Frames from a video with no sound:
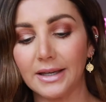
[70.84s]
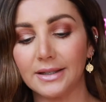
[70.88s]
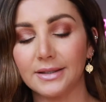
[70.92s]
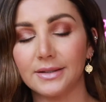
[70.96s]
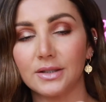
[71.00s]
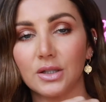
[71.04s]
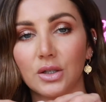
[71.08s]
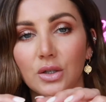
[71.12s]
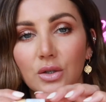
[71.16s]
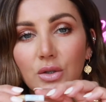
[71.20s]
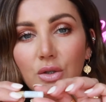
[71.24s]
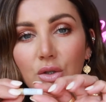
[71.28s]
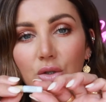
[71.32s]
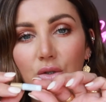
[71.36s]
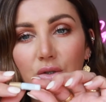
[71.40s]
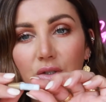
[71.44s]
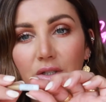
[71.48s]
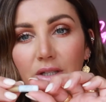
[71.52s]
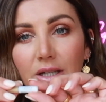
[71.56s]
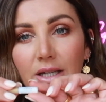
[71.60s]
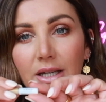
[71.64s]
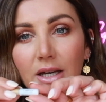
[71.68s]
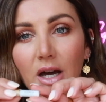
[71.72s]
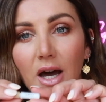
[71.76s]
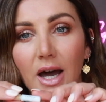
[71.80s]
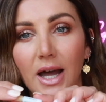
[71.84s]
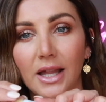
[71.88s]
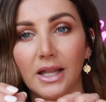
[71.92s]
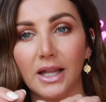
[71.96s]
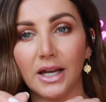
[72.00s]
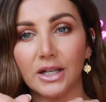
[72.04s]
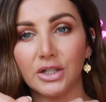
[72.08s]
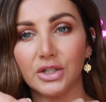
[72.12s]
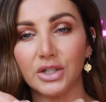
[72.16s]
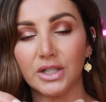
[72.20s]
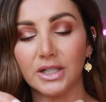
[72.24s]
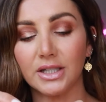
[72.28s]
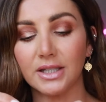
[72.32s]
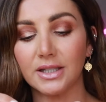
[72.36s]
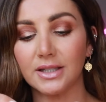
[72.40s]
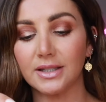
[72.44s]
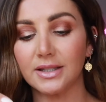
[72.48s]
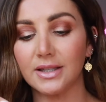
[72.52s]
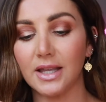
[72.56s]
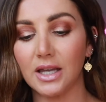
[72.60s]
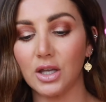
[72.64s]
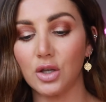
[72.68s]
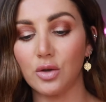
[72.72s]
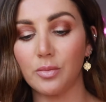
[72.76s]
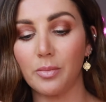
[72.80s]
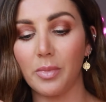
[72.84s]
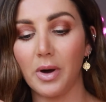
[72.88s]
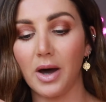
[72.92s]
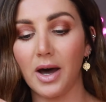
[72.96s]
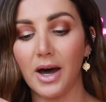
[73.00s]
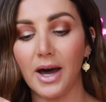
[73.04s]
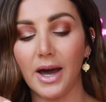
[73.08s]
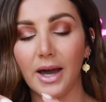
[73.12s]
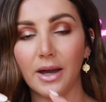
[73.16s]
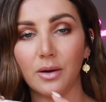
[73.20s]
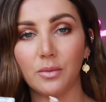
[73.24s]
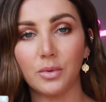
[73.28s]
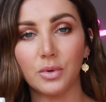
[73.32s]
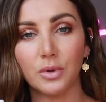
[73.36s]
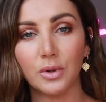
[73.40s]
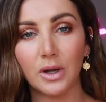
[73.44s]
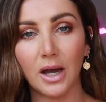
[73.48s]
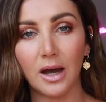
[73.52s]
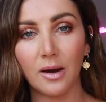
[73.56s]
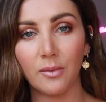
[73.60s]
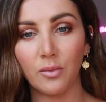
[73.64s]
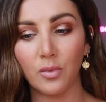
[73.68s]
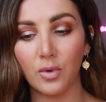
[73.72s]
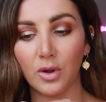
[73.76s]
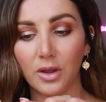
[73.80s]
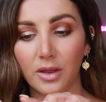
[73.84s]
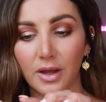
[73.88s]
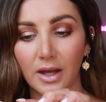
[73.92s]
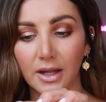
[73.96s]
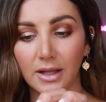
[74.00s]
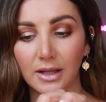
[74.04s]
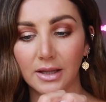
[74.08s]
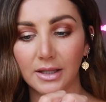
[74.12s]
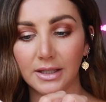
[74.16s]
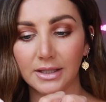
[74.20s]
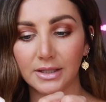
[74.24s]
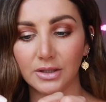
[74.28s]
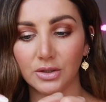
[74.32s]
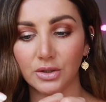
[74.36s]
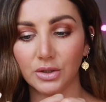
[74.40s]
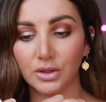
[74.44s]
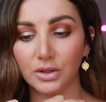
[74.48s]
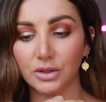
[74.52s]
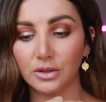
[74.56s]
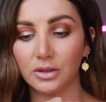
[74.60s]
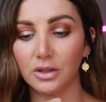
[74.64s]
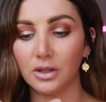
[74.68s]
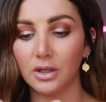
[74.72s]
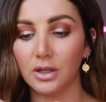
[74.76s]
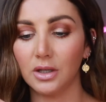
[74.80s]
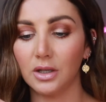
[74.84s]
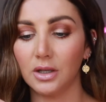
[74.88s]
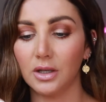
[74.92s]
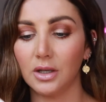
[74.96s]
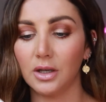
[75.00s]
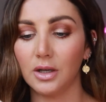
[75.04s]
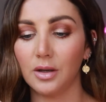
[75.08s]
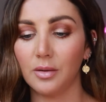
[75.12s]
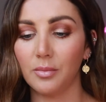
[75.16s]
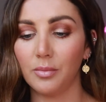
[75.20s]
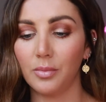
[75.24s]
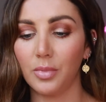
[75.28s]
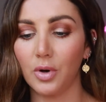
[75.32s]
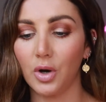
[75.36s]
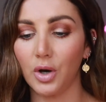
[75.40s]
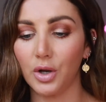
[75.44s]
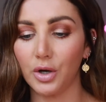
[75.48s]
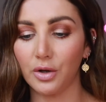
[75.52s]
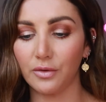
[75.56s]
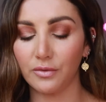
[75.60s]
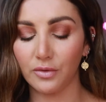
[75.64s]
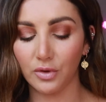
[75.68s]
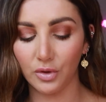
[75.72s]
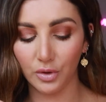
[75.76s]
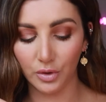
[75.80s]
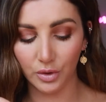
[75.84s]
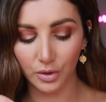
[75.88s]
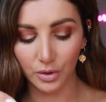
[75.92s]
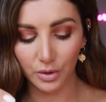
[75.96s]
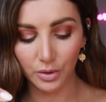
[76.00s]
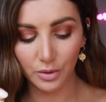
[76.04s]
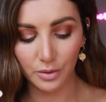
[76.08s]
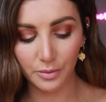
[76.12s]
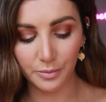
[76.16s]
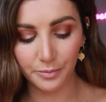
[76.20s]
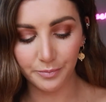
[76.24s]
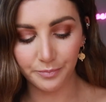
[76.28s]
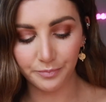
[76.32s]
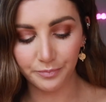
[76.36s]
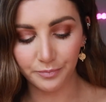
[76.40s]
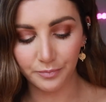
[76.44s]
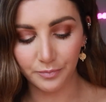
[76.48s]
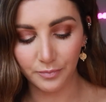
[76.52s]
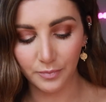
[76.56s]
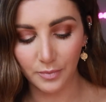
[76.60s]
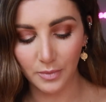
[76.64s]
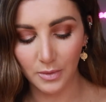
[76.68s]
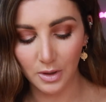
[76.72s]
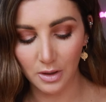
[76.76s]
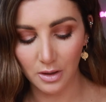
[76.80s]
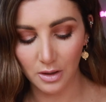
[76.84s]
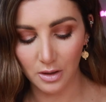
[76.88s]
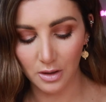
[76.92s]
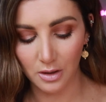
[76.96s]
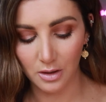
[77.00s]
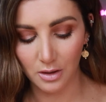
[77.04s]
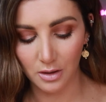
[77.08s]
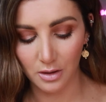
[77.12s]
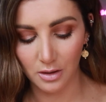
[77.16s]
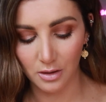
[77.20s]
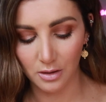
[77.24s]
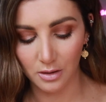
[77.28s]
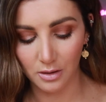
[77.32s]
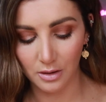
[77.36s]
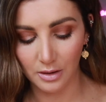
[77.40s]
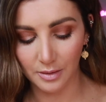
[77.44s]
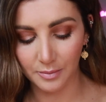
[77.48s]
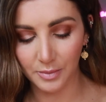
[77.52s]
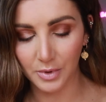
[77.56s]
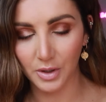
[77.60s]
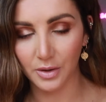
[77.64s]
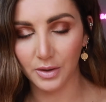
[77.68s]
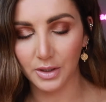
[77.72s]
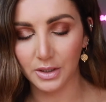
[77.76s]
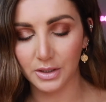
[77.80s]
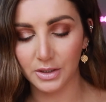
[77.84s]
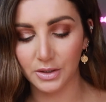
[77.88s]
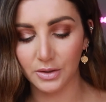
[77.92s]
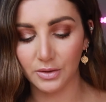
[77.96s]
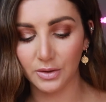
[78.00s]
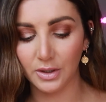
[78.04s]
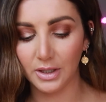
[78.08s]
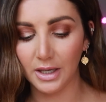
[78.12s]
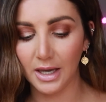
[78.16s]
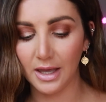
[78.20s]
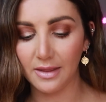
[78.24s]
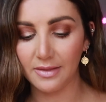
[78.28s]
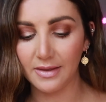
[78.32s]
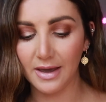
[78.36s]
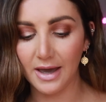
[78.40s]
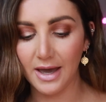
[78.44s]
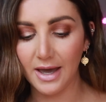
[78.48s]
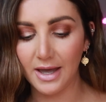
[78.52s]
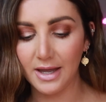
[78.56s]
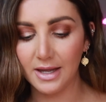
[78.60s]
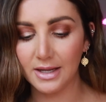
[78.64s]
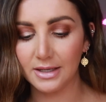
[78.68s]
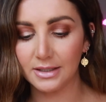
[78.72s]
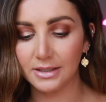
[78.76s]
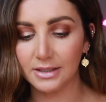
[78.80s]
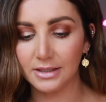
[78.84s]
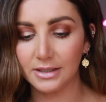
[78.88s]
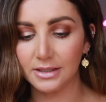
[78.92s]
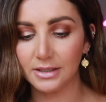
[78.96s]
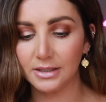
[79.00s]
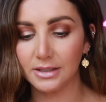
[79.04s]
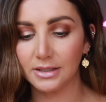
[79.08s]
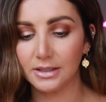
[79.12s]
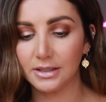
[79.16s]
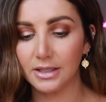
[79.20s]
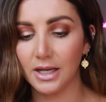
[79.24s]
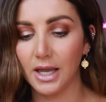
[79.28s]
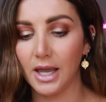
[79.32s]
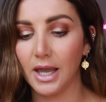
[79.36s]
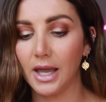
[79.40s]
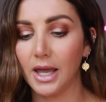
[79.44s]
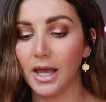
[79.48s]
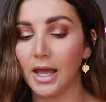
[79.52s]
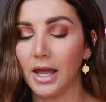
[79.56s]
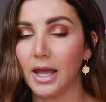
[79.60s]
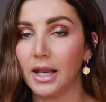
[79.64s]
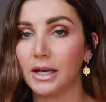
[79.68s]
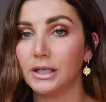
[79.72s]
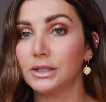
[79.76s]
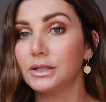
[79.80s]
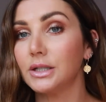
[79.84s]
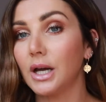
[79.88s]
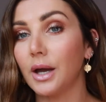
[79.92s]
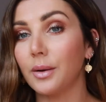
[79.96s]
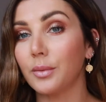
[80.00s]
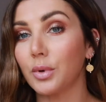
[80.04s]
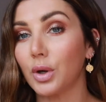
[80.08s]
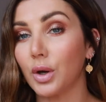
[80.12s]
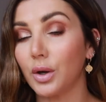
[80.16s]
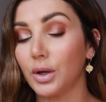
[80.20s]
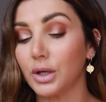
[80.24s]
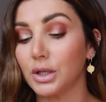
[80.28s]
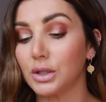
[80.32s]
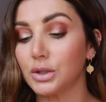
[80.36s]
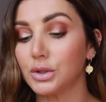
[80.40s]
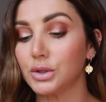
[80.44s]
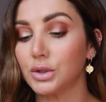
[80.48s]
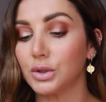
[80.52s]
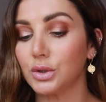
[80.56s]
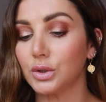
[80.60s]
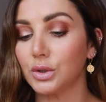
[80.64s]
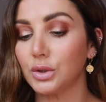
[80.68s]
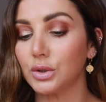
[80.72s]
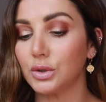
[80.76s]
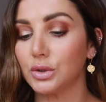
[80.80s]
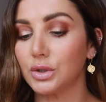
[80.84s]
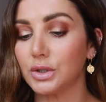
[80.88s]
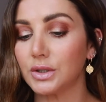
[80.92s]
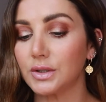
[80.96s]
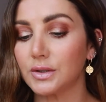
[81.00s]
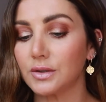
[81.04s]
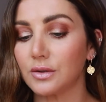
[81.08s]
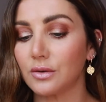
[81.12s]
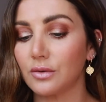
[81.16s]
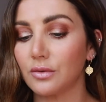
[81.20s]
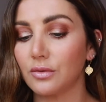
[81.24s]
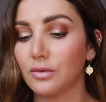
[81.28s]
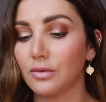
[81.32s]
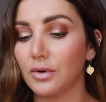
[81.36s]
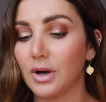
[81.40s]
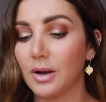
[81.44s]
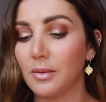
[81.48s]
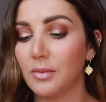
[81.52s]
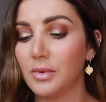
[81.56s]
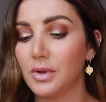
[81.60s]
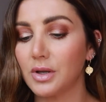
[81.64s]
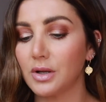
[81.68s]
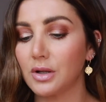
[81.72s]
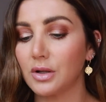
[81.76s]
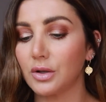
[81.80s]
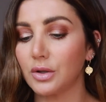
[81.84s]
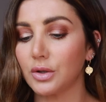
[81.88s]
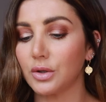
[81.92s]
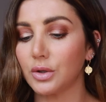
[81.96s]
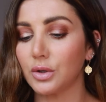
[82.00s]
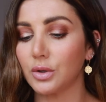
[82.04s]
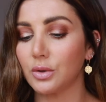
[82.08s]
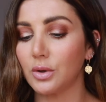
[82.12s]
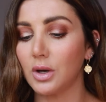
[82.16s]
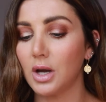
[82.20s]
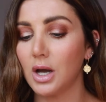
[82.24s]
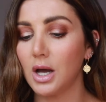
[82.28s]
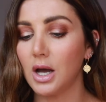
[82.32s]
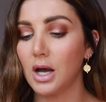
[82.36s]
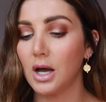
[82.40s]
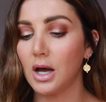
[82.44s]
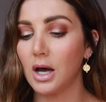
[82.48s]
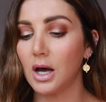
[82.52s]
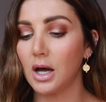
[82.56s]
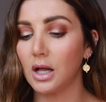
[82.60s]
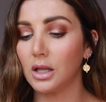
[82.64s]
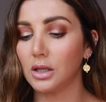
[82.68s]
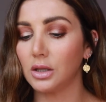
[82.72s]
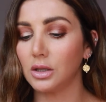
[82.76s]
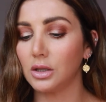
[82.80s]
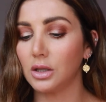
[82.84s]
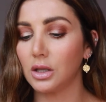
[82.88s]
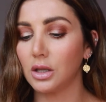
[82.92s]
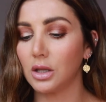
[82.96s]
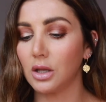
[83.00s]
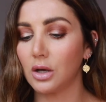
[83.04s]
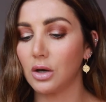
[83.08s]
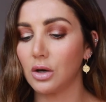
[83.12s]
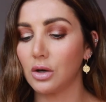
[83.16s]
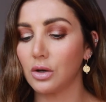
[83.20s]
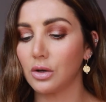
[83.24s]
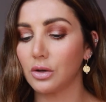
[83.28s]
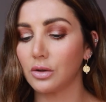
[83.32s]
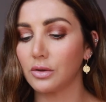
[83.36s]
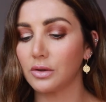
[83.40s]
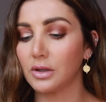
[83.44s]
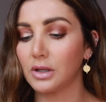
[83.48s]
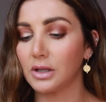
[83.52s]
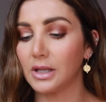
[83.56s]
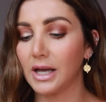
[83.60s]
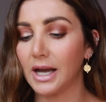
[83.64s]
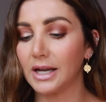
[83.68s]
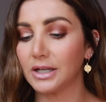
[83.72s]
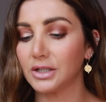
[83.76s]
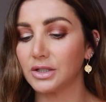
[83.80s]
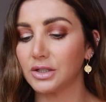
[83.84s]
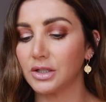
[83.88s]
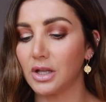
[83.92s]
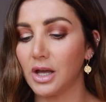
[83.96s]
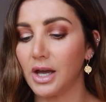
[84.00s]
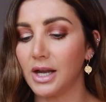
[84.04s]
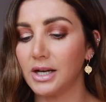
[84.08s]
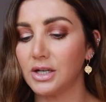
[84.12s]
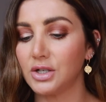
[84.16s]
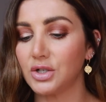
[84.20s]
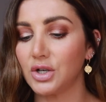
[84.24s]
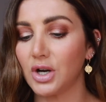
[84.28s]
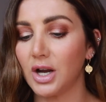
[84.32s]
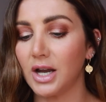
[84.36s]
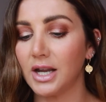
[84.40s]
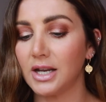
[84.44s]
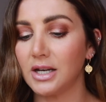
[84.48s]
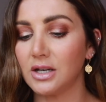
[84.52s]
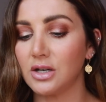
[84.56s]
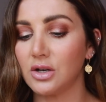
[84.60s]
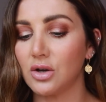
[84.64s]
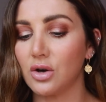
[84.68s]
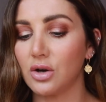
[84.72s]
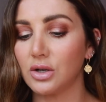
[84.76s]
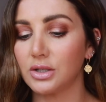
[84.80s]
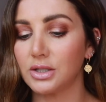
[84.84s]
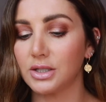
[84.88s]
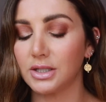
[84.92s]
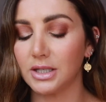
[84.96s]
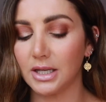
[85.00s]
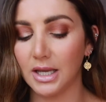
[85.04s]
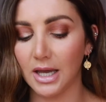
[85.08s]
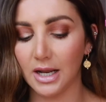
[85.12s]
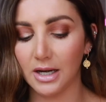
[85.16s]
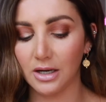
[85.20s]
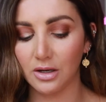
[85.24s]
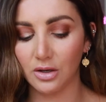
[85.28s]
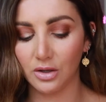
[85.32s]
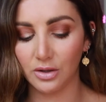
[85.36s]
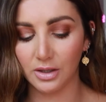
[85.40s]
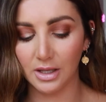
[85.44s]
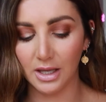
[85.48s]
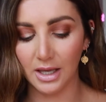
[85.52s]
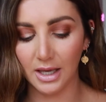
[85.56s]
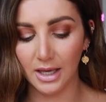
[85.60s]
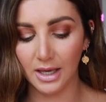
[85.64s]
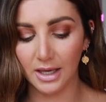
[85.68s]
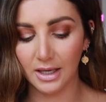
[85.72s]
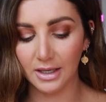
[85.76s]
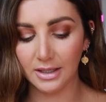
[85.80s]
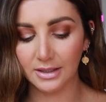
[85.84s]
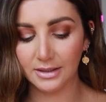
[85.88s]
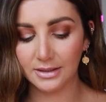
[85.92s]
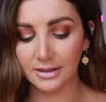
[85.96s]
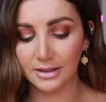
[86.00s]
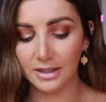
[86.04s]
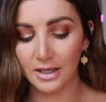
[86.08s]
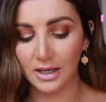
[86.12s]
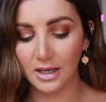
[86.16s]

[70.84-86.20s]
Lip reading: so usually eyelashes that you buy will come with a little pot of glue. I'm going to get that, and I'm going to just rub the glue along the lash line. Try not to get it on the hairs,